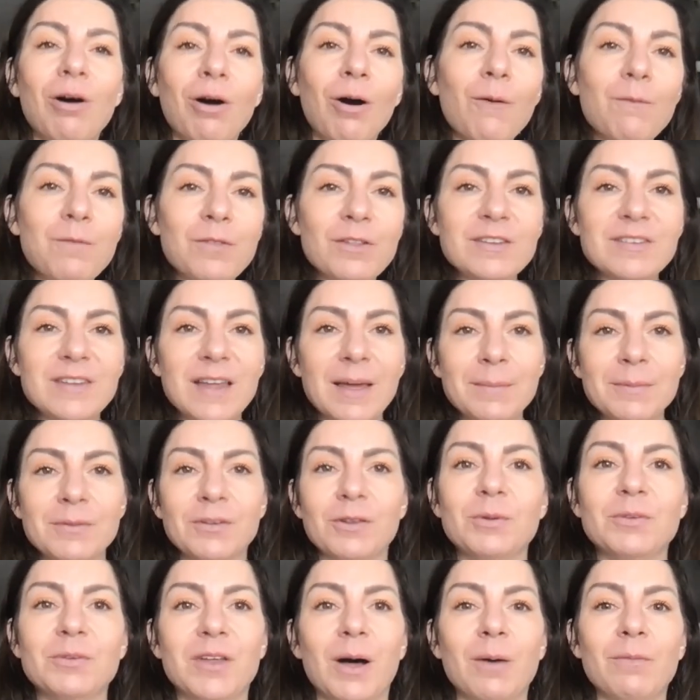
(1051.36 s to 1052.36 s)
Hopefully, this
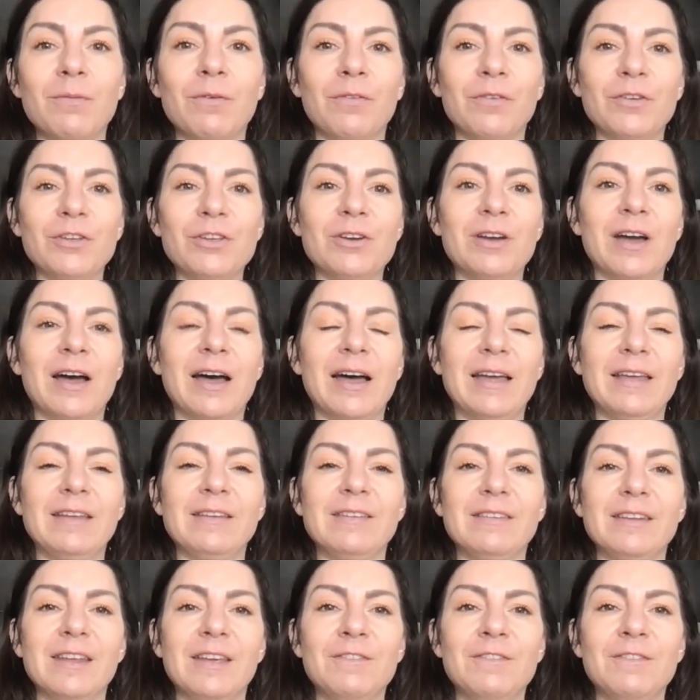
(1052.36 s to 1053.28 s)
episode was helpful for you guys.